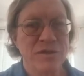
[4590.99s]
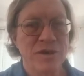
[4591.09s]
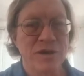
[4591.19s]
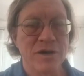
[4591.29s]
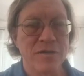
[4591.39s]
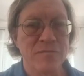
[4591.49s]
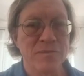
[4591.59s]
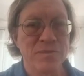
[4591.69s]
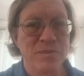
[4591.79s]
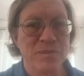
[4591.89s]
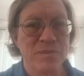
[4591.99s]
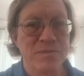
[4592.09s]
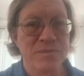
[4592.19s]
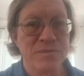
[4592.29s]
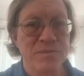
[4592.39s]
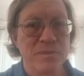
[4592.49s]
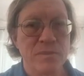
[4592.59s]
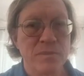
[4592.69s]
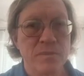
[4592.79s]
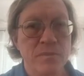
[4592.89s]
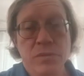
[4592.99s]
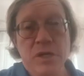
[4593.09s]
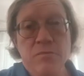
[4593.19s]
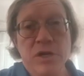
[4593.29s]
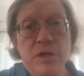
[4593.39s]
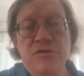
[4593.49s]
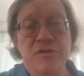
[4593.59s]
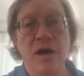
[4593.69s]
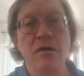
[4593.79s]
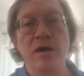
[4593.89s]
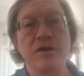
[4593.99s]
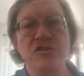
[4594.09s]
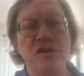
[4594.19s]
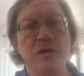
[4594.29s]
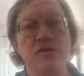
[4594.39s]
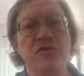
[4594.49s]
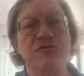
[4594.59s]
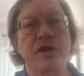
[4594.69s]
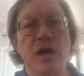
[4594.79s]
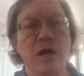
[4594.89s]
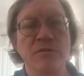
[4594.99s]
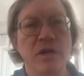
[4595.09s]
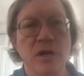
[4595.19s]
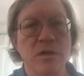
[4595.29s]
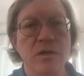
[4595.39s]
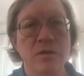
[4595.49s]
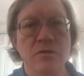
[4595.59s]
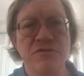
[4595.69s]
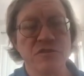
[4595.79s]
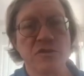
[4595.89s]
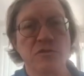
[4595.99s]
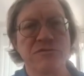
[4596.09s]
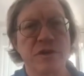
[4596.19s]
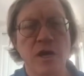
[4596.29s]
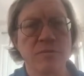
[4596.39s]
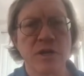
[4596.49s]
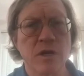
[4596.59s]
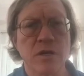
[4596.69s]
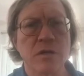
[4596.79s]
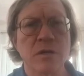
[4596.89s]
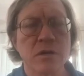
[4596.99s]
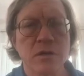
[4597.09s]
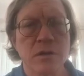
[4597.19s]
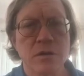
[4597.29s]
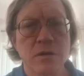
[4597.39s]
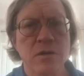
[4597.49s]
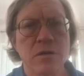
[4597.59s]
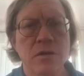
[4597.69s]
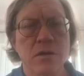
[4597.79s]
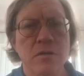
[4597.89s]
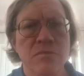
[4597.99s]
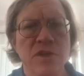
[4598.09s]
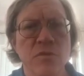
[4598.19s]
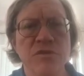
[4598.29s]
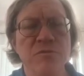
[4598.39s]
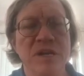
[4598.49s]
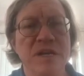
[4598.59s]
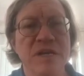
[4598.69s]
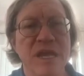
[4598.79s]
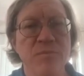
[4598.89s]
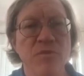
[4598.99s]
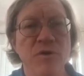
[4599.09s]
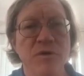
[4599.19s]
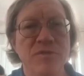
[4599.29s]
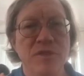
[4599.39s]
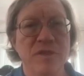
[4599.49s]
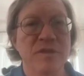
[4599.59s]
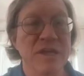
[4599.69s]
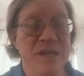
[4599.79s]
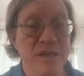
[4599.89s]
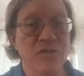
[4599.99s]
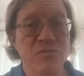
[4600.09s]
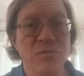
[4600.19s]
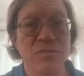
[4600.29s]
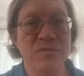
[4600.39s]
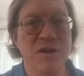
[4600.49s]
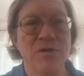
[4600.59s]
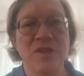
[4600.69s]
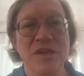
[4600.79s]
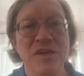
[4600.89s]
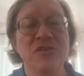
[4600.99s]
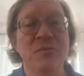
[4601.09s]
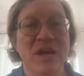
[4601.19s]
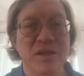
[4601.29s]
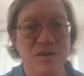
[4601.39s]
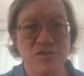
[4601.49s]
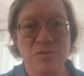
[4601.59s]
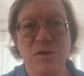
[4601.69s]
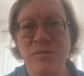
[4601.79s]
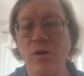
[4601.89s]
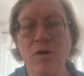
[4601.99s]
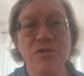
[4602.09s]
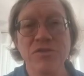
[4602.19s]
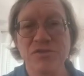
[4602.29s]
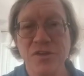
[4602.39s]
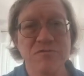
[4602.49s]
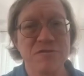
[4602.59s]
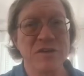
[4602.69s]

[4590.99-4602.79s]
Um, but it's not like, gee, here's a phenomenon, physical phenomenon that we've been incapable of. The Higgs, the Higgs mechanism. I mean, all the stuff.